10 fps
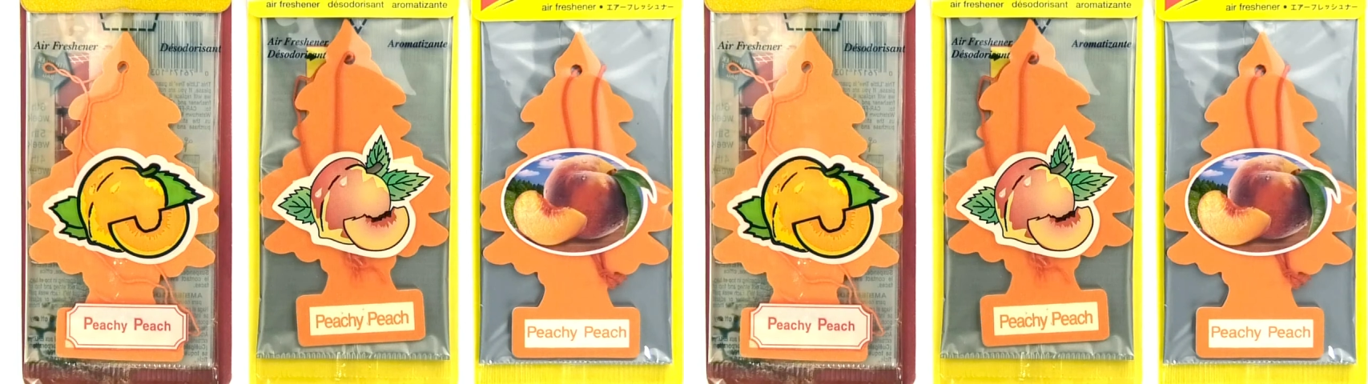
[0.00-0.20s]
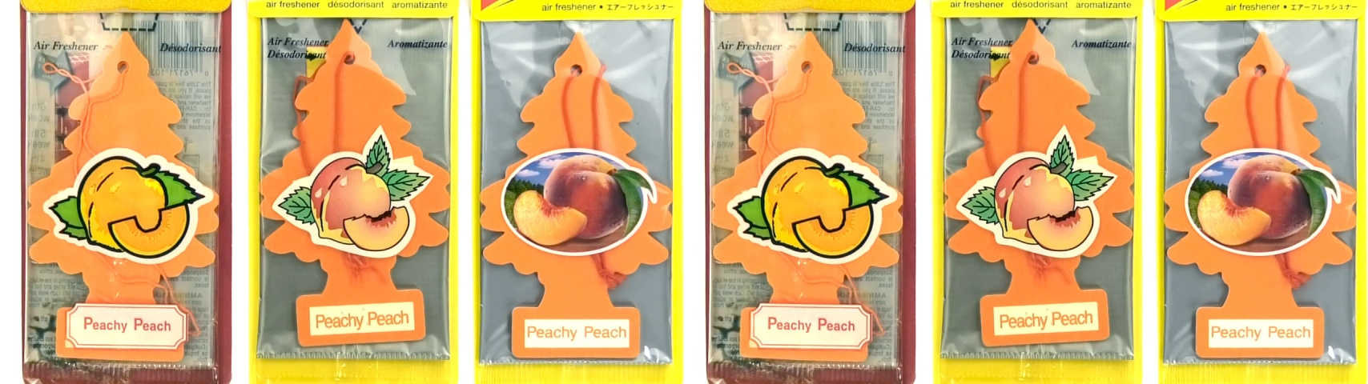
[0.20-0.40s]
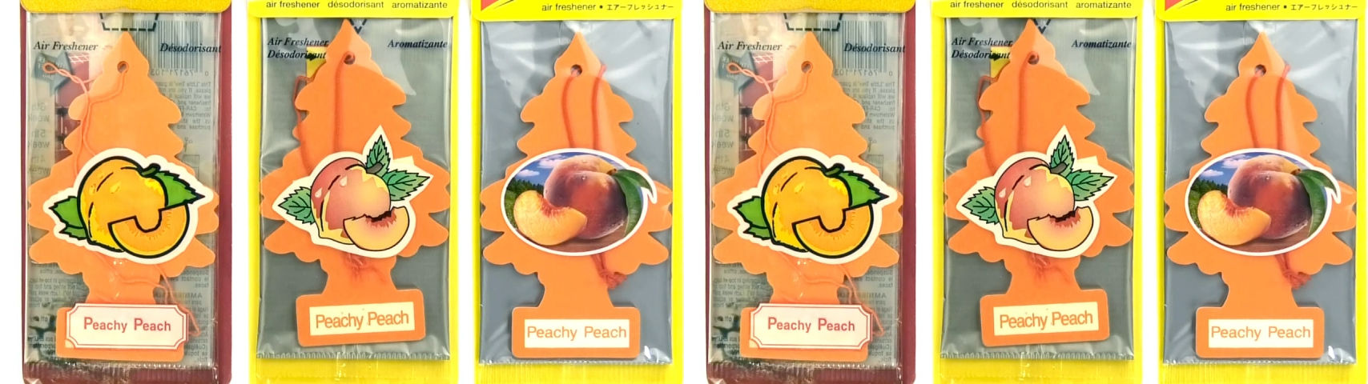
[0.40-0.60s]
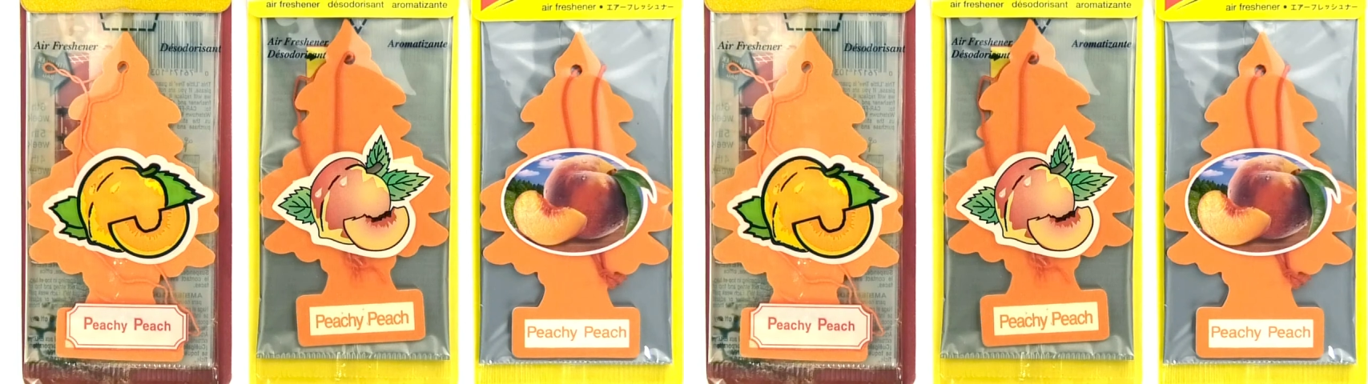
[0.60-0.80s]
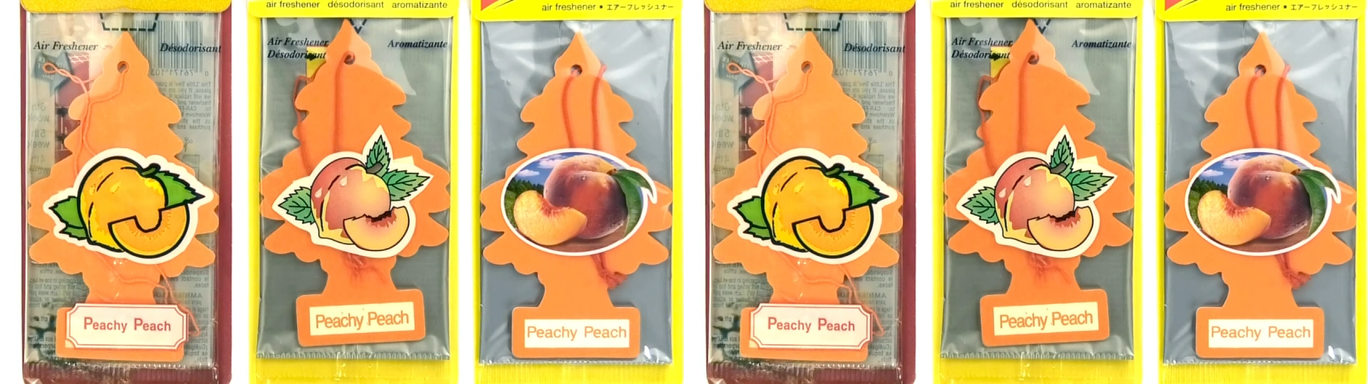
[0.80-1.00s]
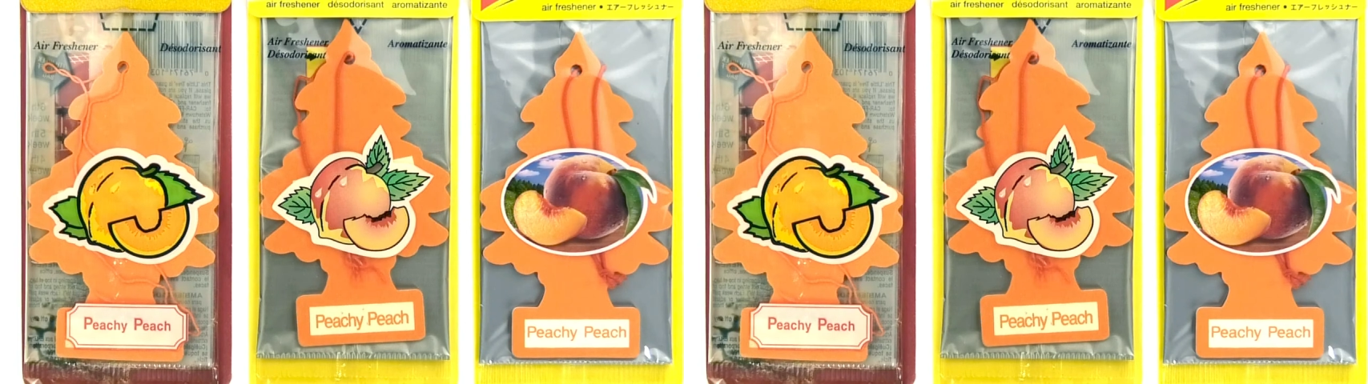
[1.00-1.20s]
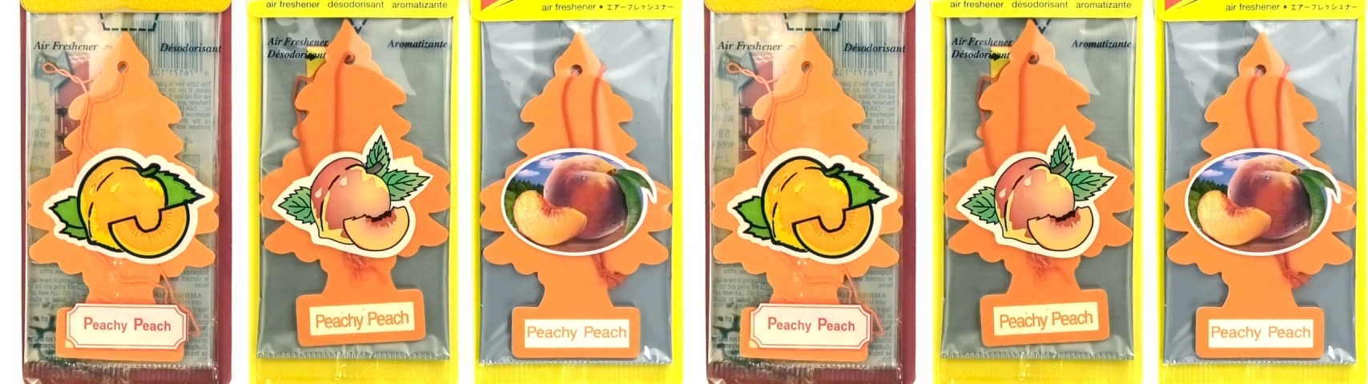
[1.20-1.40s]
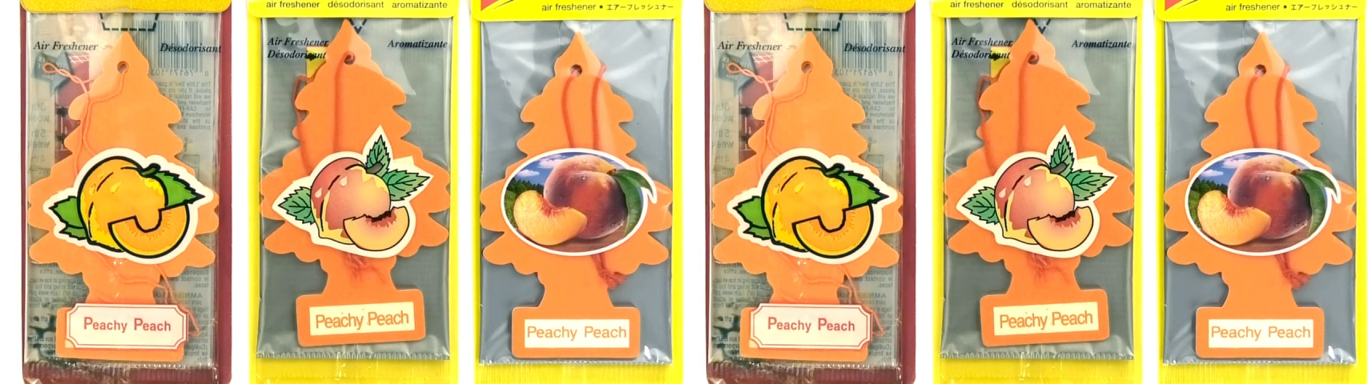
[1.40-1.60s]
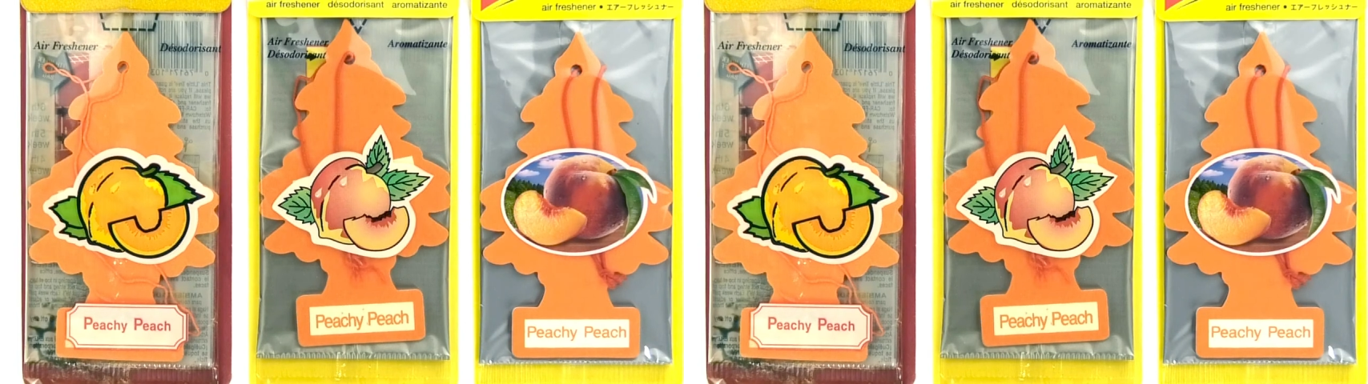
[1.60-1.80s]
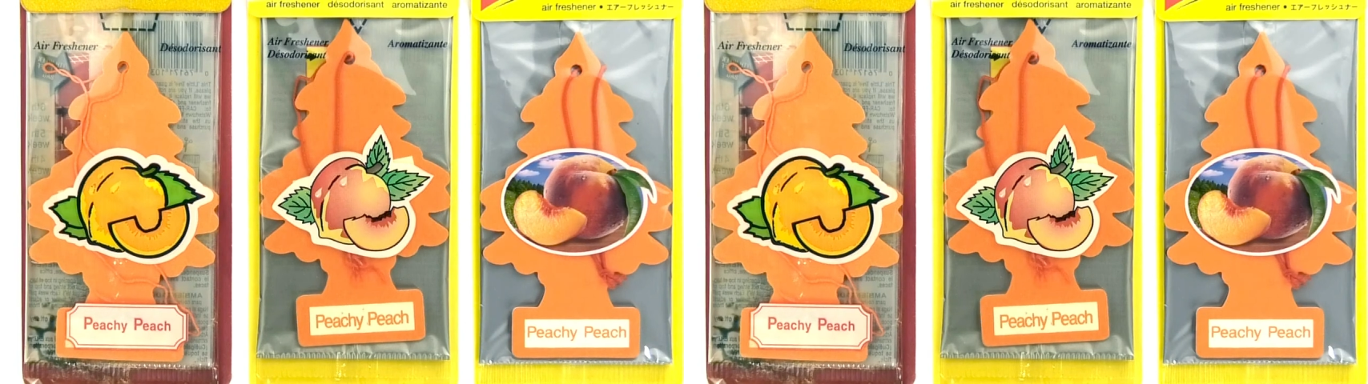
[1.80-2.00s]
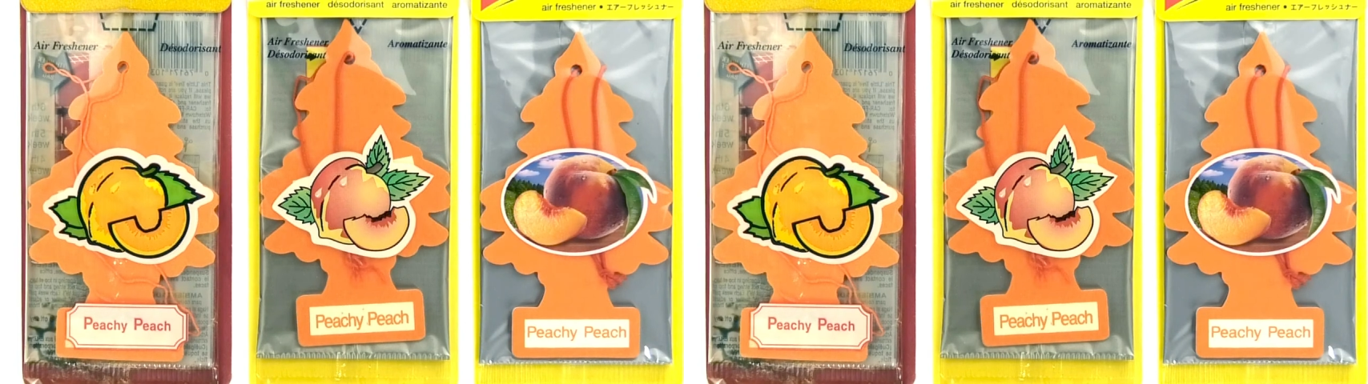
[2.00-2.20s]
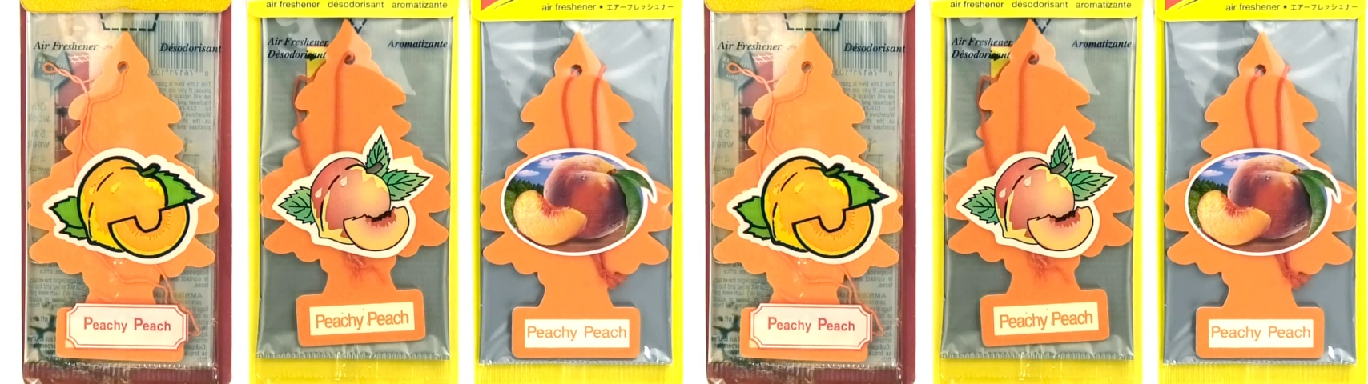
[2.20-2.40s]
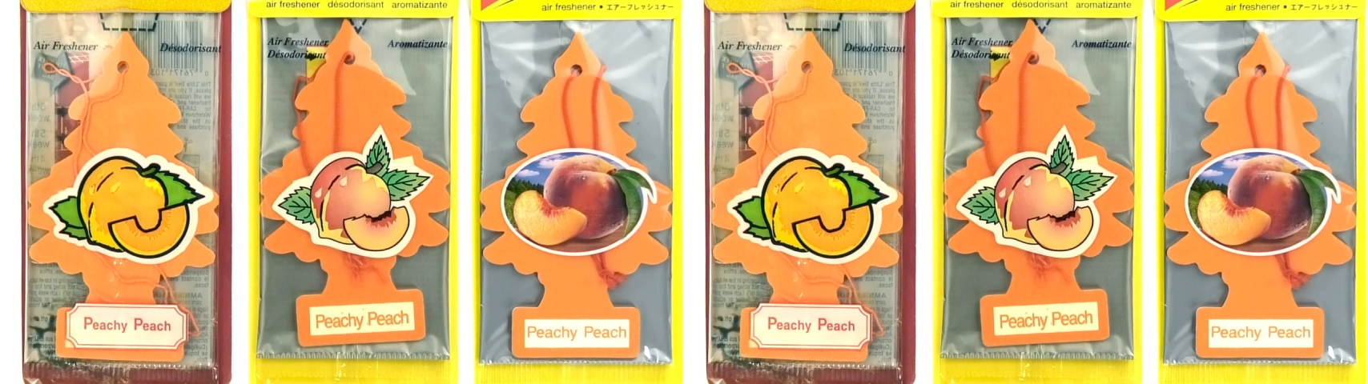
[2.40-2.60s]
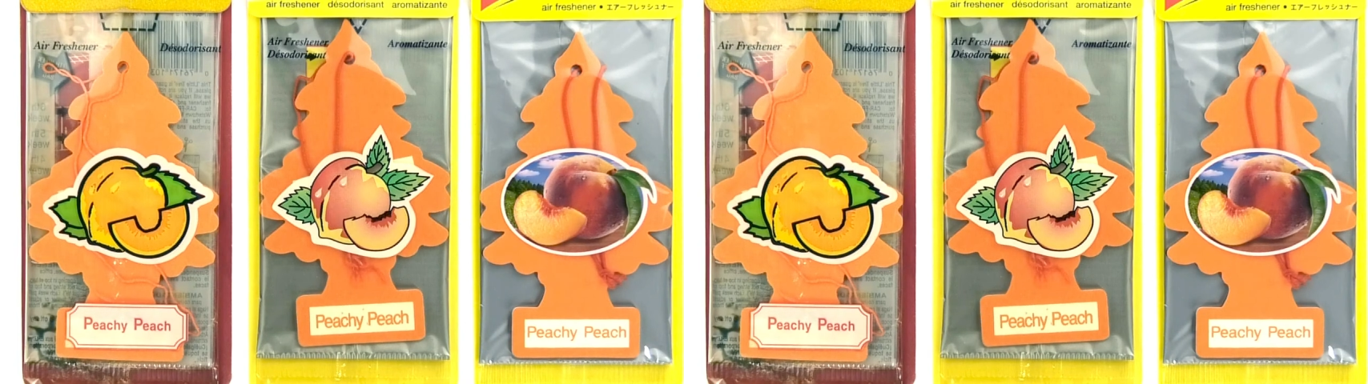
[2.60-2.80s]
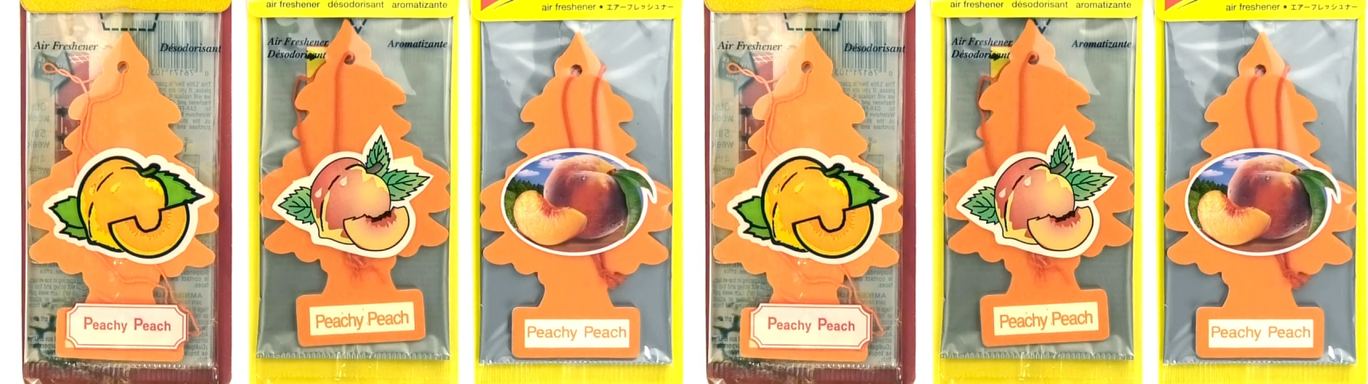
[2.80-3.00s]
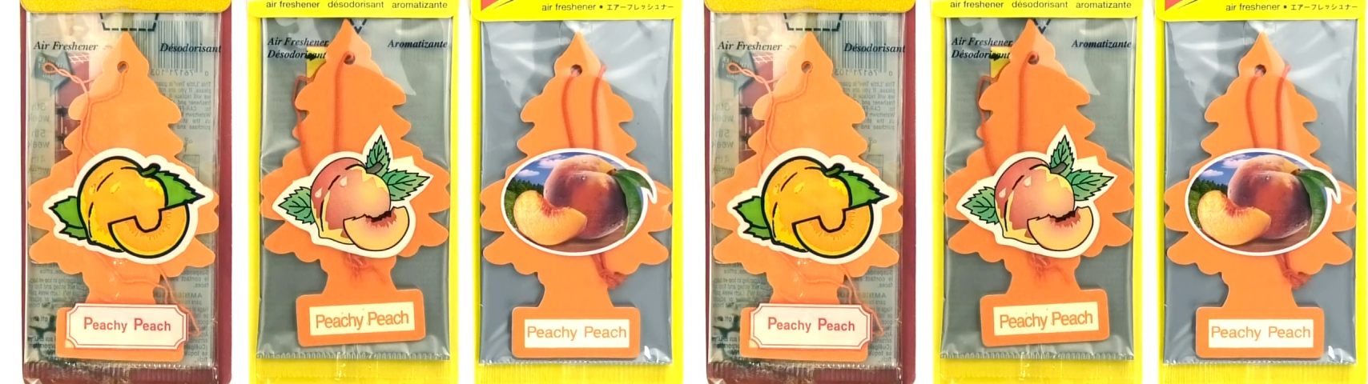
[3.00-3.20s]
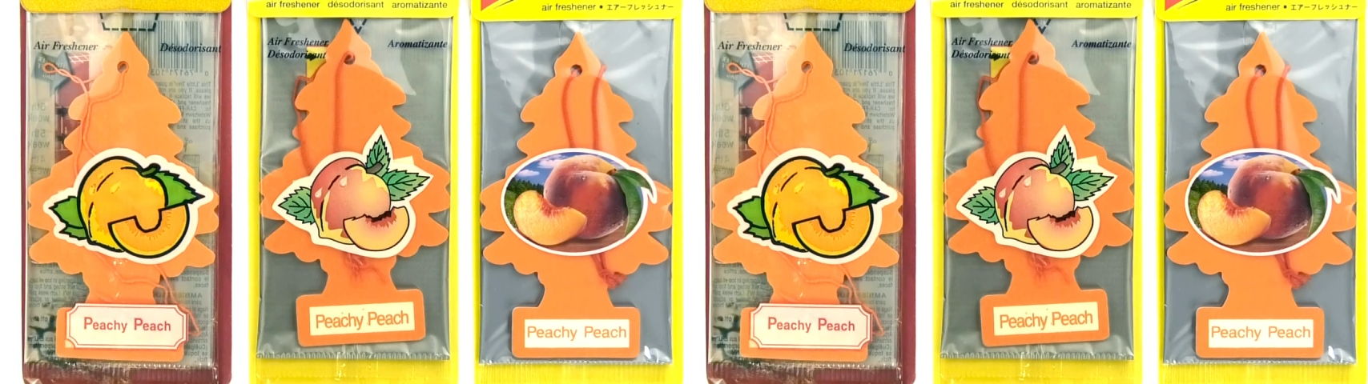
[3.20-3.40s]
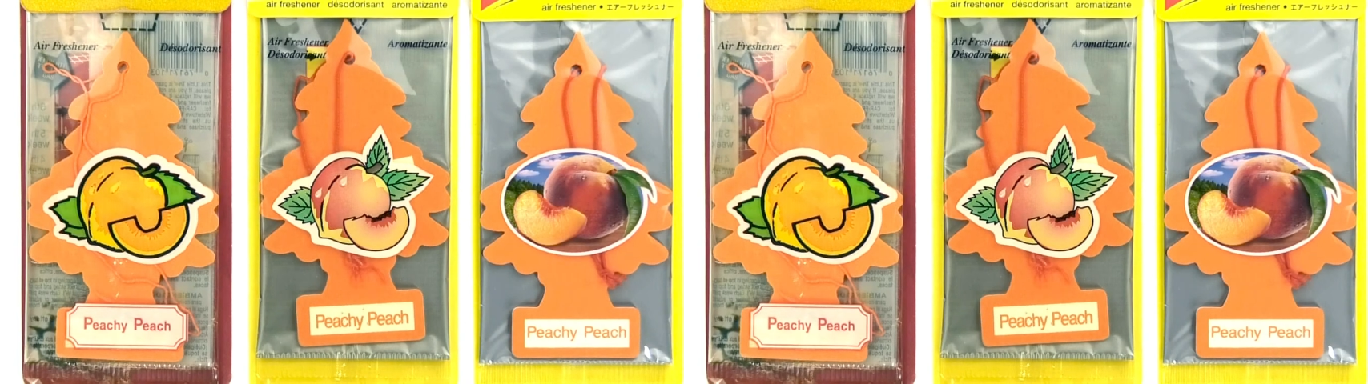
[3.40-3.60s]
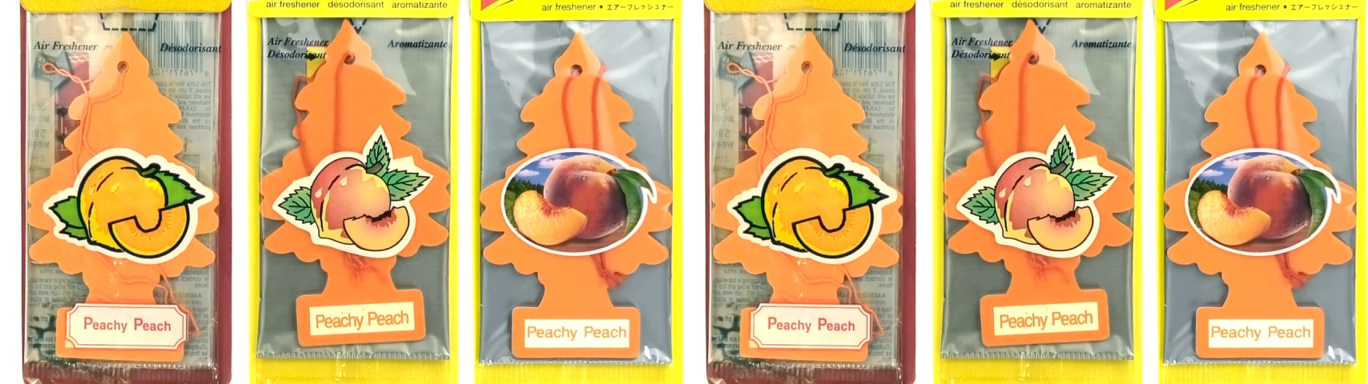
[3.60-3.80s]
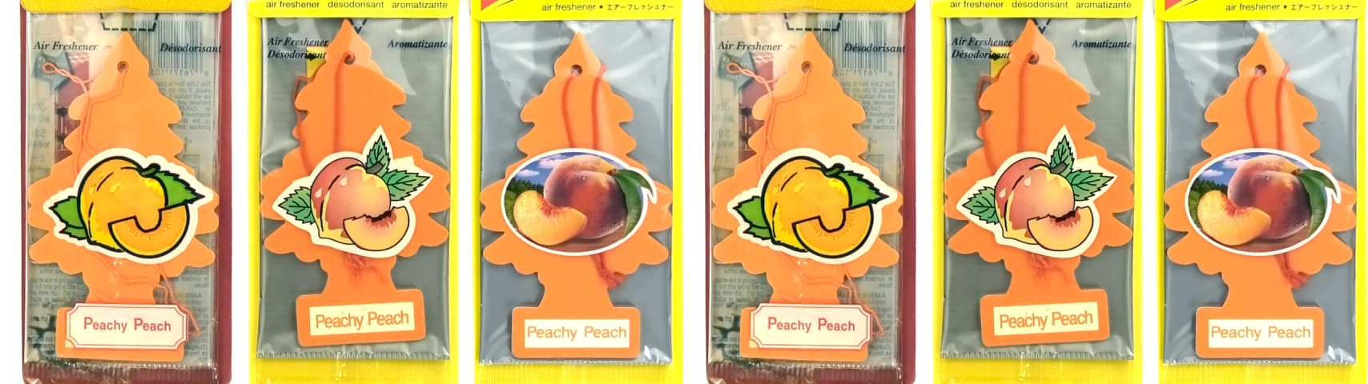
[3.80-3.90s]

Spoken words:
[unreadable: no face in view]